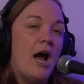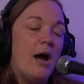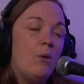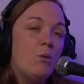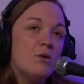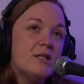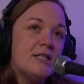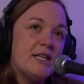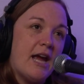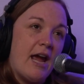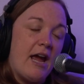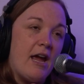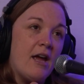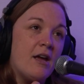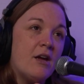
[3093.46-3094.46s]
I will
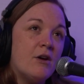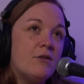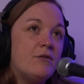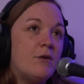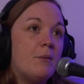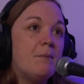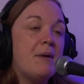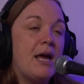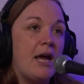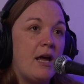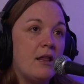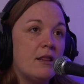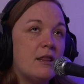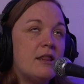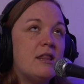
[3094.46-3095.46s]
say, for
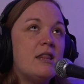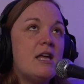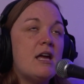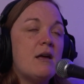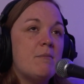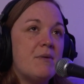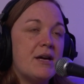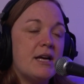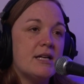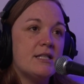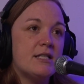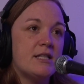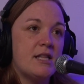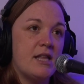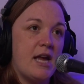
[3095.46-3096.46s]
me, the
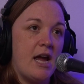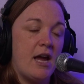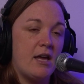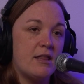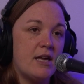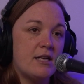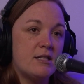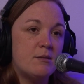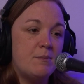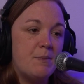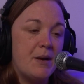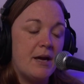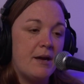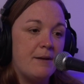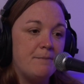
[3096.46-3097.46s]
biggest thing that's
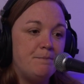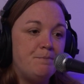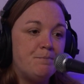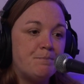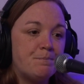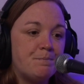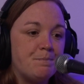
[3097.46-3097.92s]
been